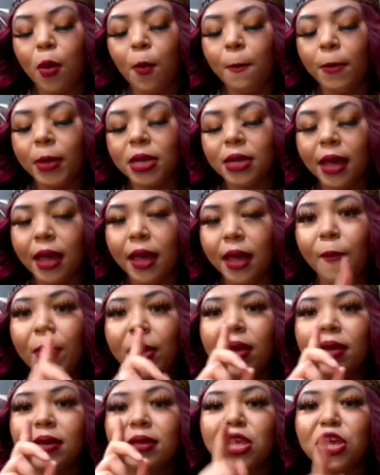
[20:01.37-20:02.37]
Monday
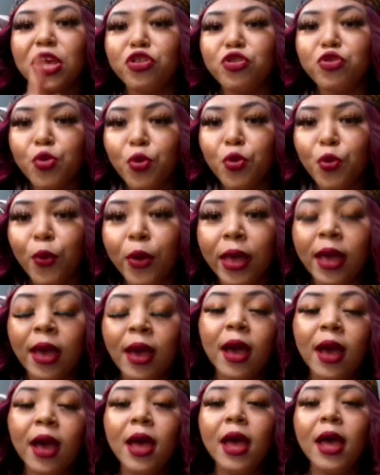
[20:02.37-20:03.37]
because he's doing.
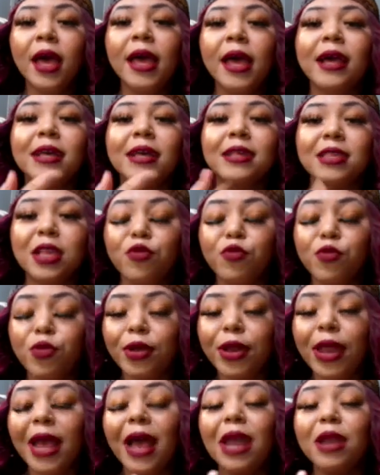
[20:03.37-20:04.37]
Because
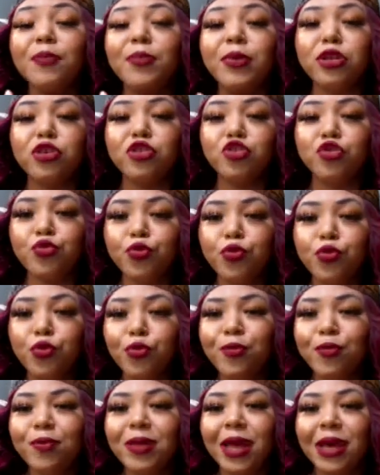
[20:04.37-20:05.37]
they gotta put a tube
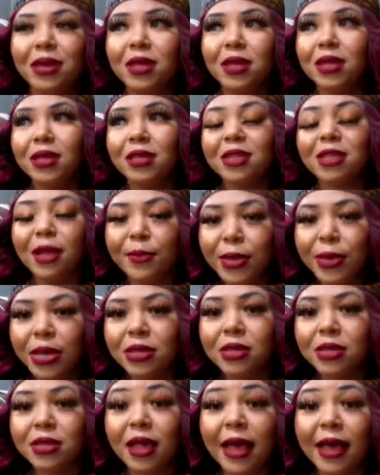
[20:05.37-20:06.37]
down in your stomach
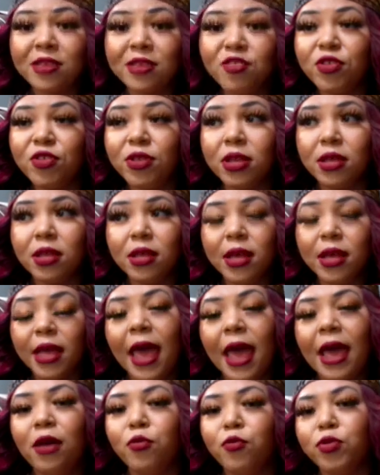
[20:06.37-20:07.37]
to actually look
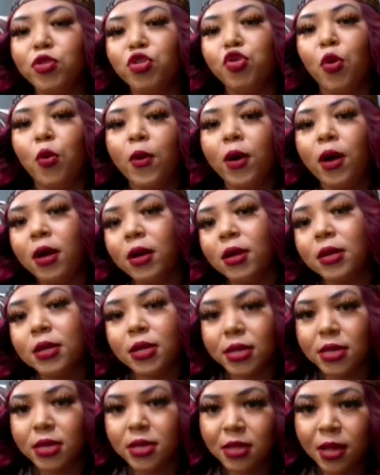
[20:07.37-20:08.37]
at what's going on in
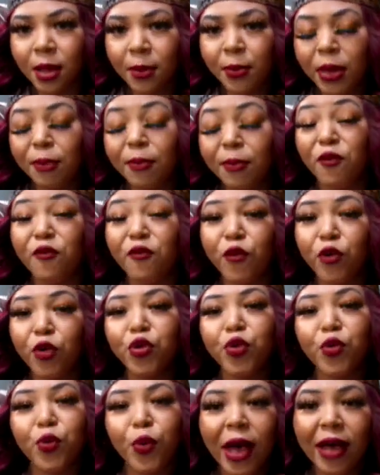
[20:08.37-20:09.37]
your stomach before
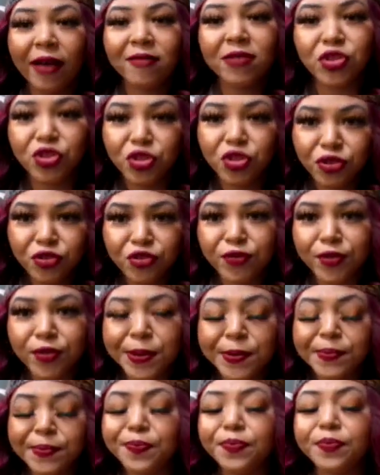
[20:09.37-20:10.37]
you have the surgery.
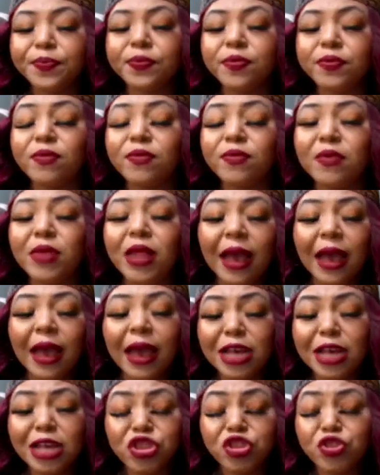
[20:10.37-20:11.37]

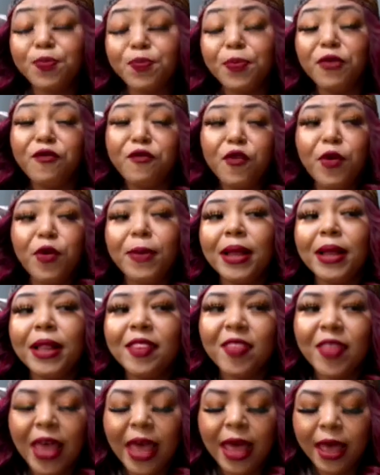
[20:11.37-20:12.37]
He's performing
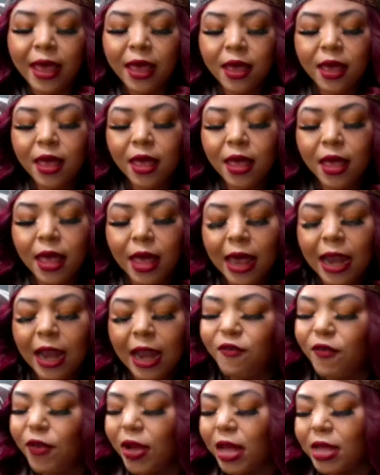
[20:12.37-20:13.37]
that, and I
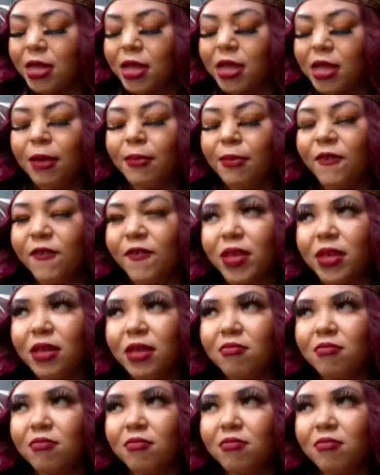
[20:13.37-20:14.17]
forgot the name of it.